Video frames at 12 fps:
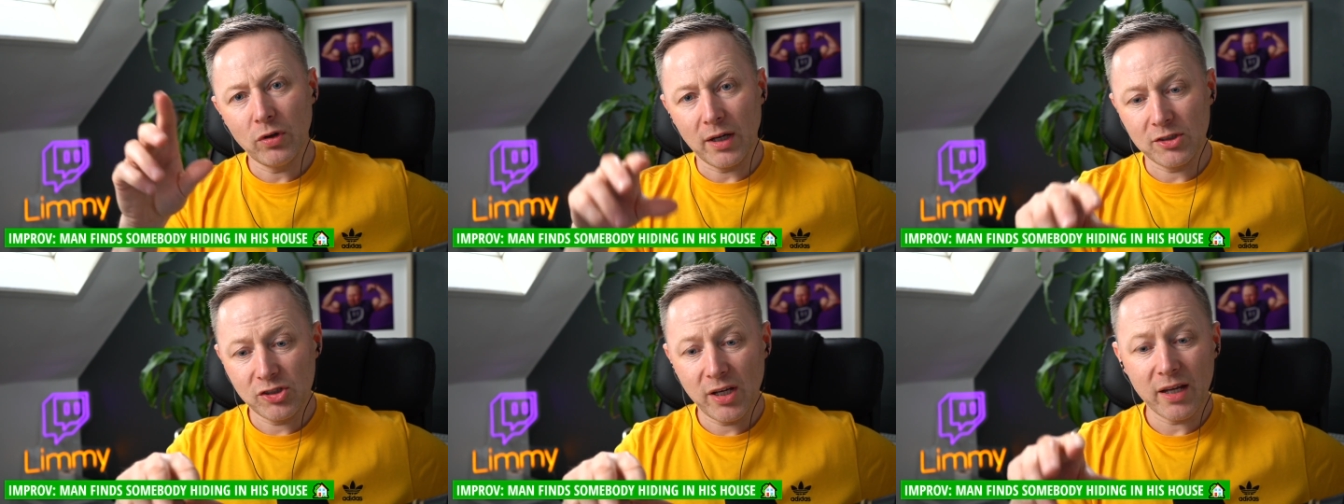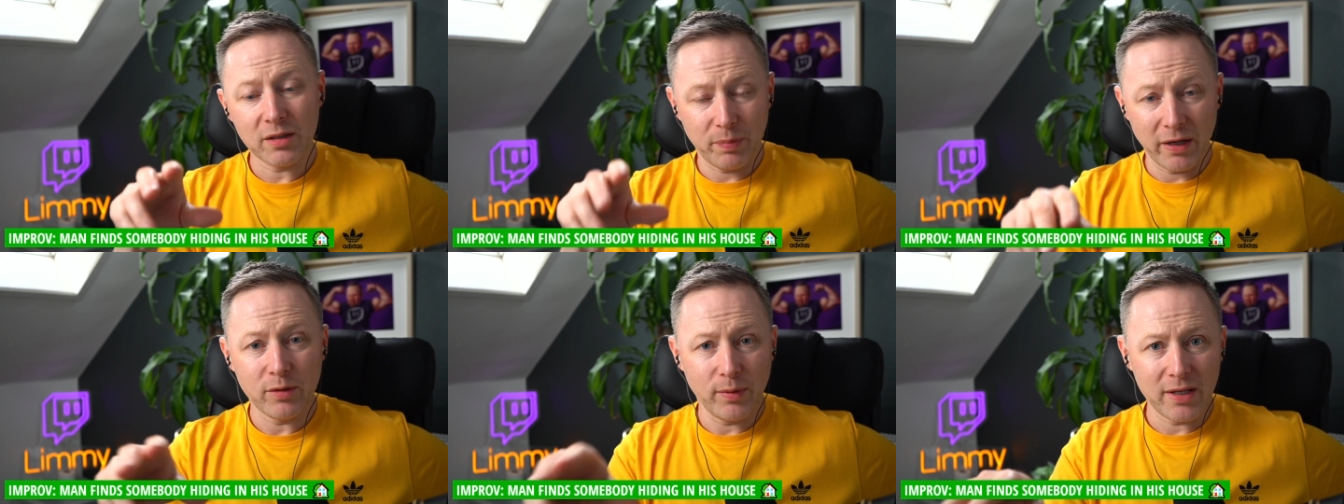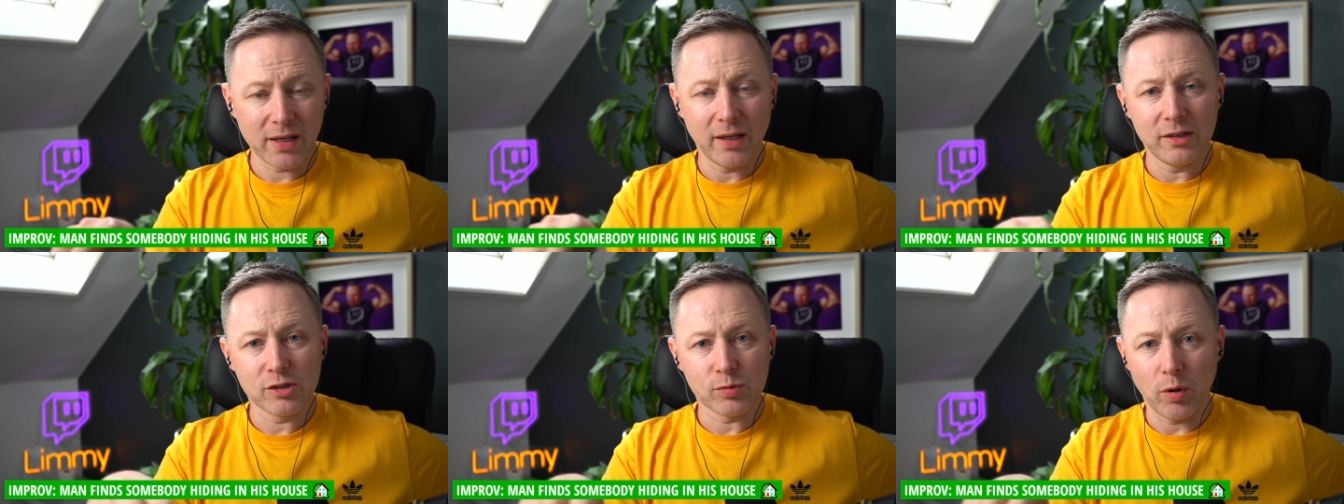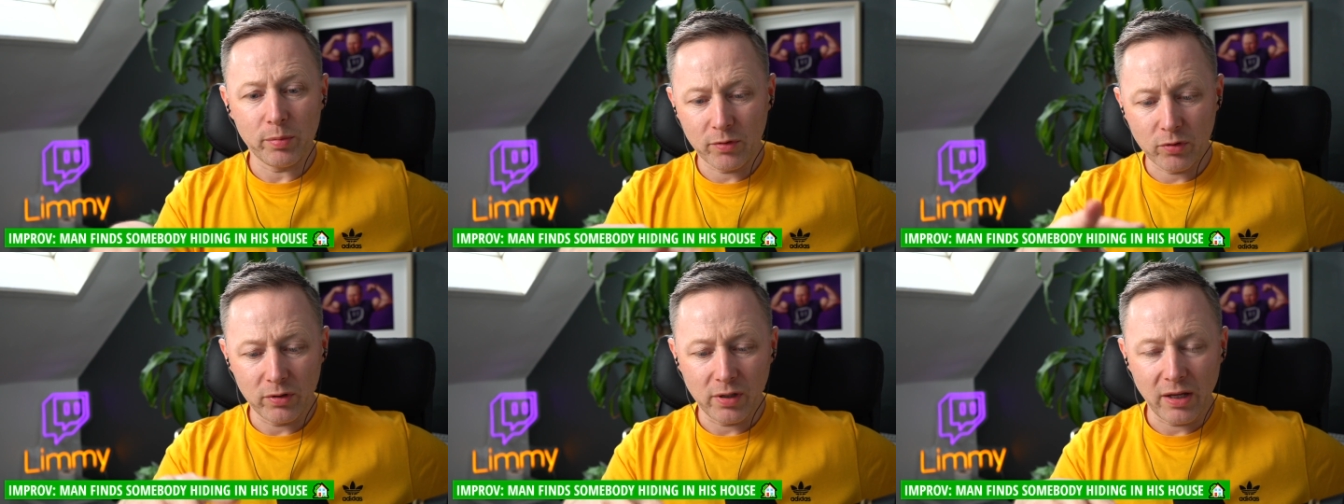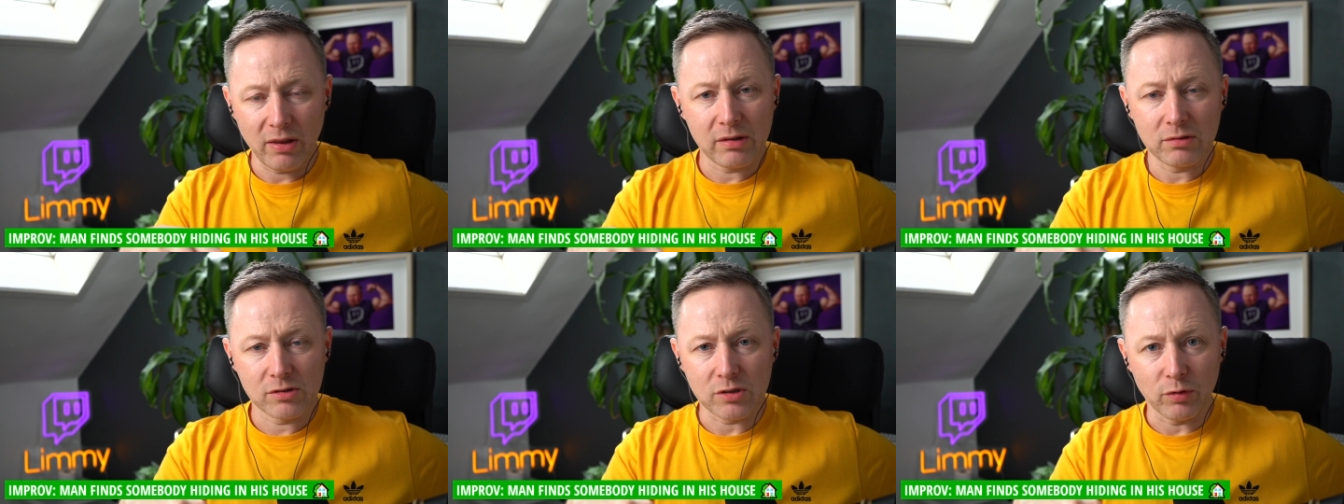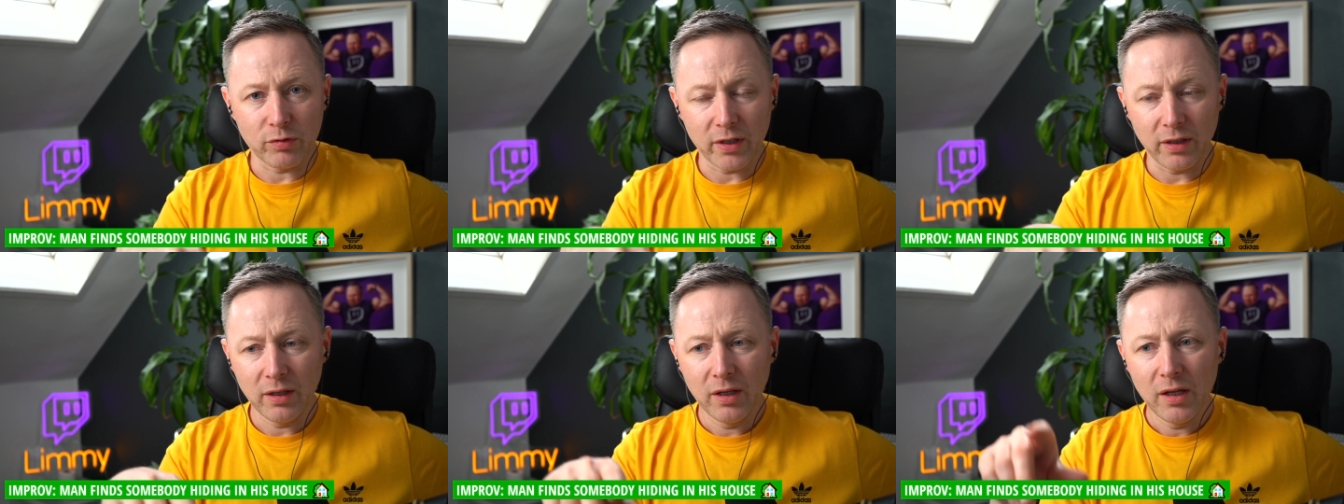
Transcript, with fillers: I checked, by the way, you can swap, you've got the right stuff there,